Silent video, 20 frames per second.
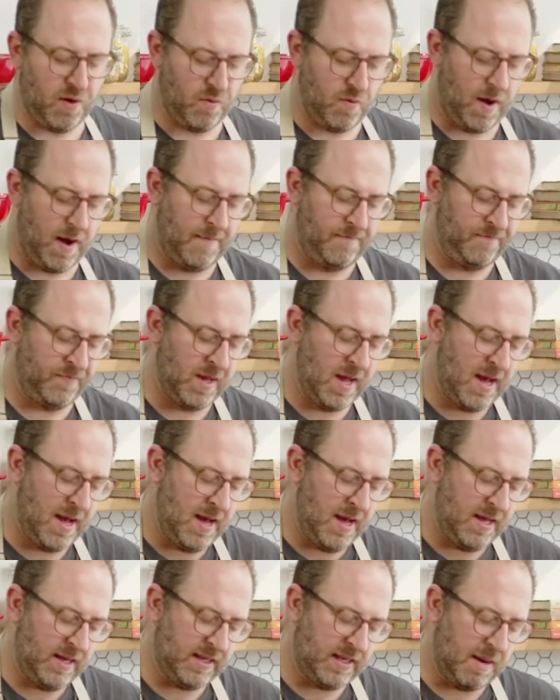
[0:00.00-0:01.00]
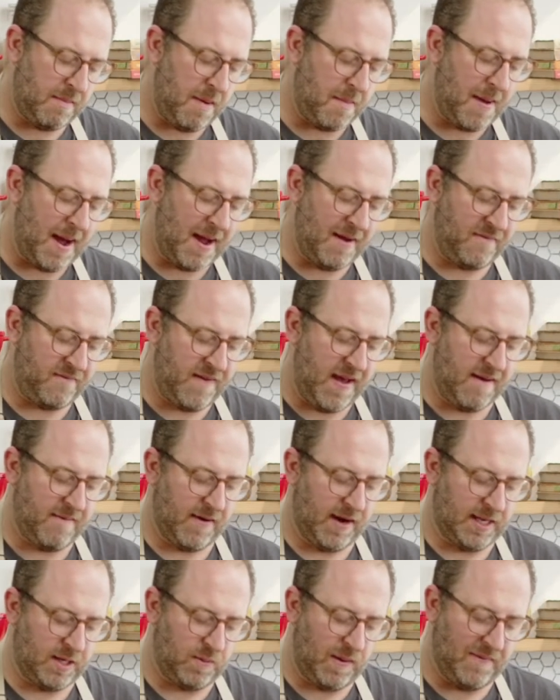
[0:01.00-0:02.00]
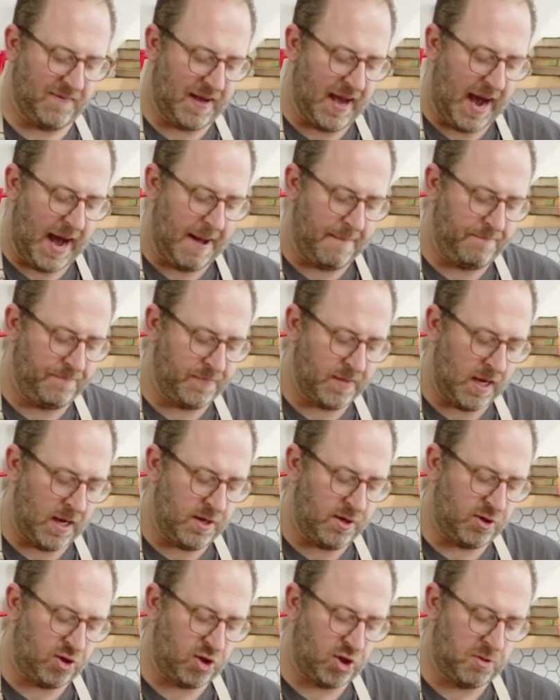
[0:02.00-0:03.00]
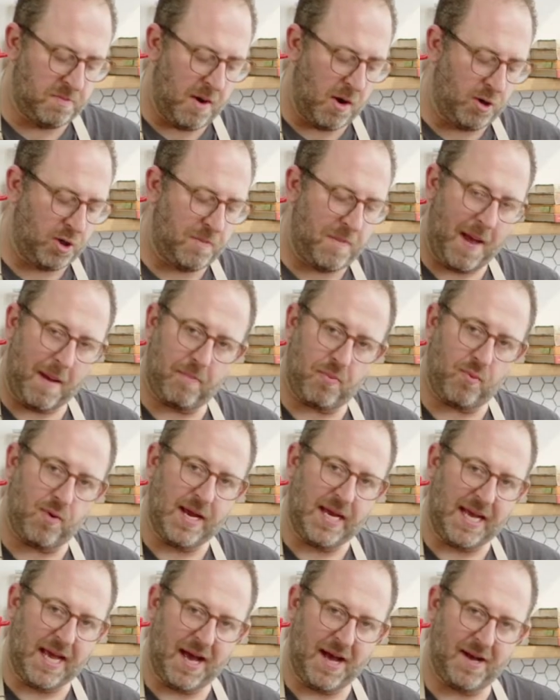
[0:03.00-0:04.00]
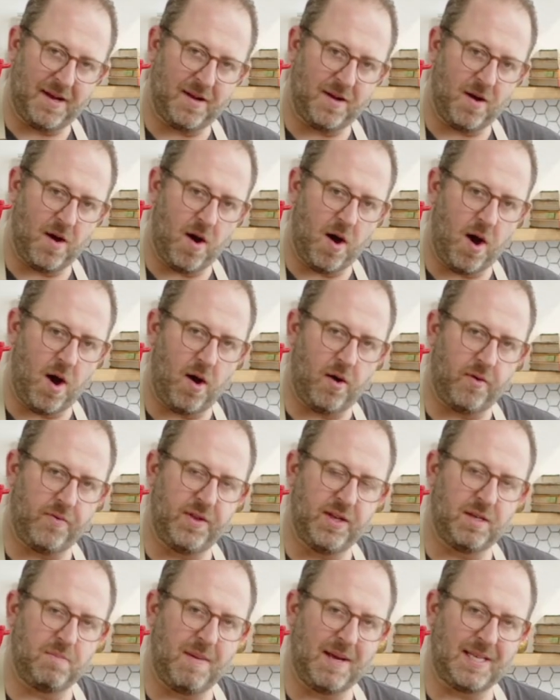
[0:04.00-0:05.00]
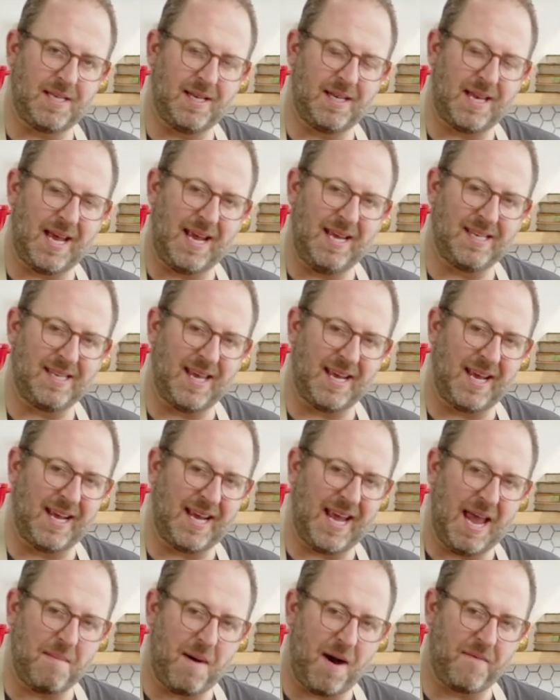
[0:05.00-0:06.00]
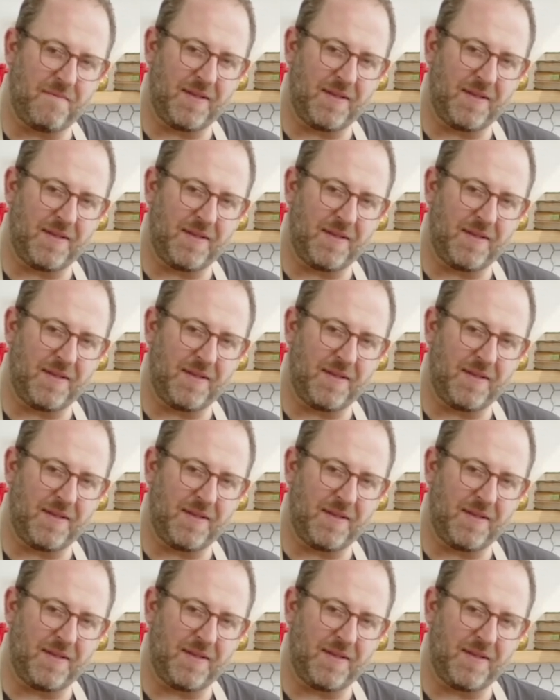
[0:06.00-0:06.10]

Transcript: one. Some of my favorites. We've got smoked paprika. Oh, this makes it taste like it came off